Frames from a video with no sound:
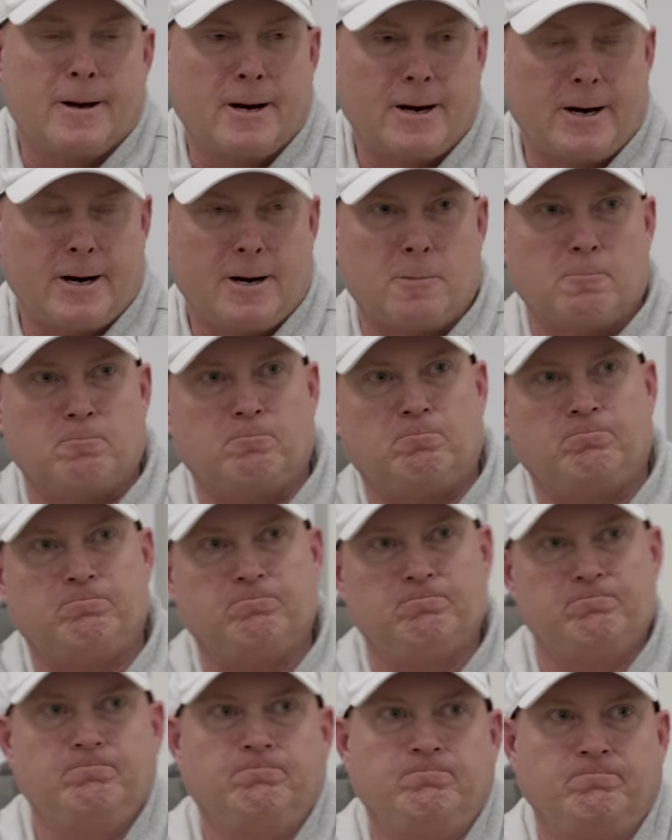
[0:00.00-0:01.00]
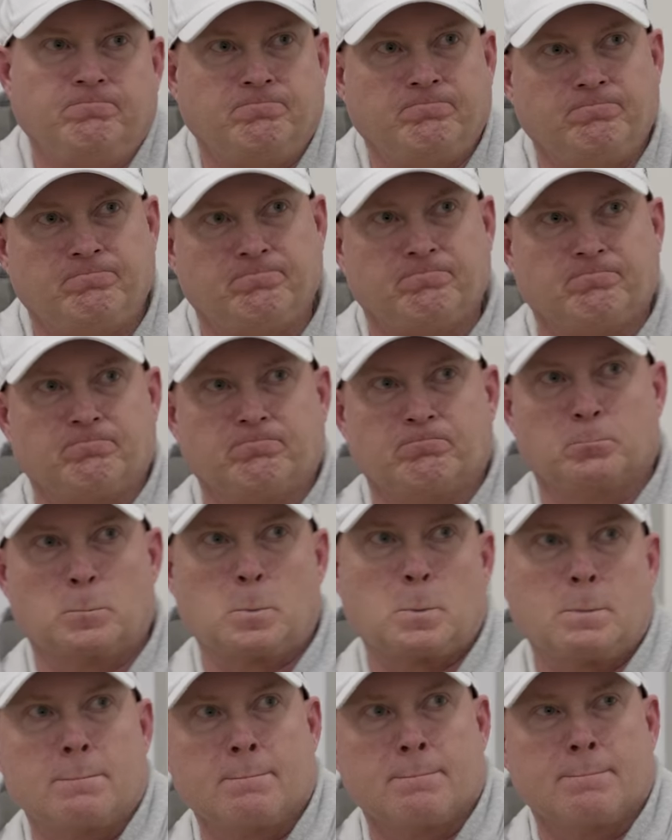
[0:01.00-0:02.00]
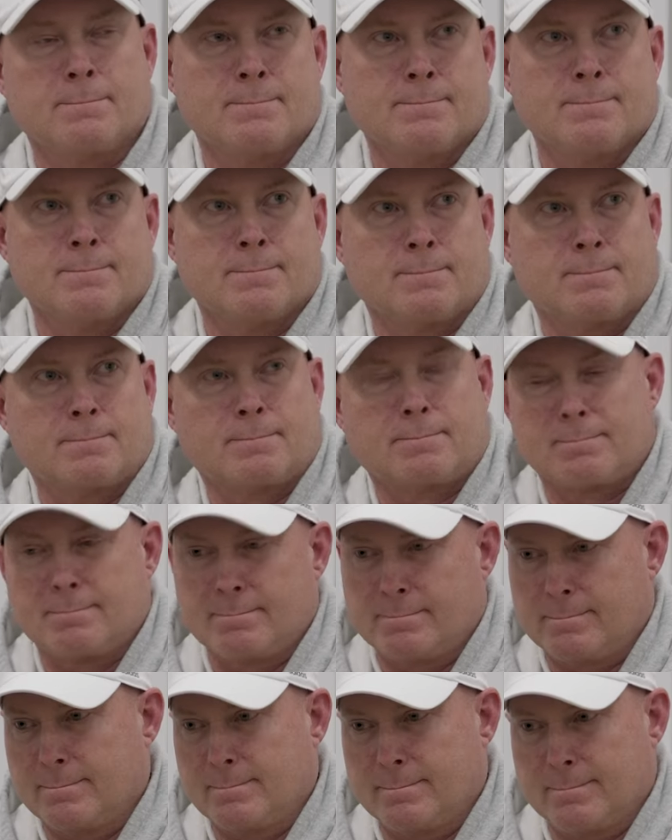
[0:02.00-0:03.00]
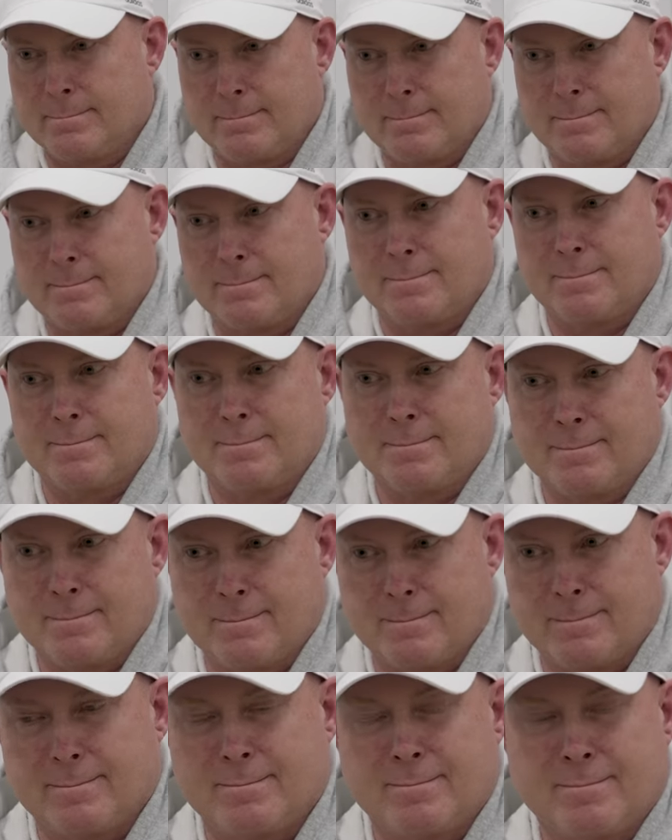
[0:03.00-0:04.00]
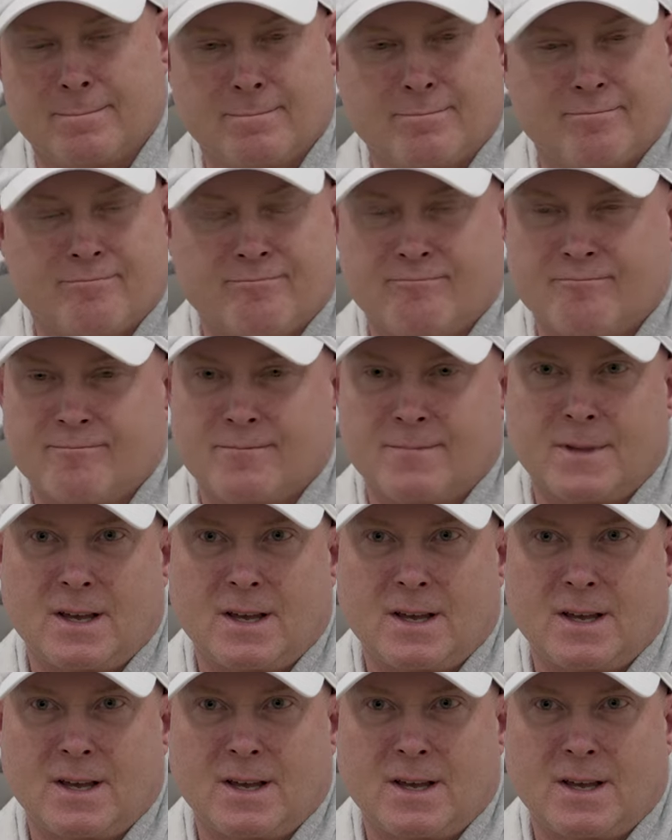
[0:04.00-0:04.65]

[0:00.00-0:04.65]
Um, Have you noticed anything unique about their relationship? I guess.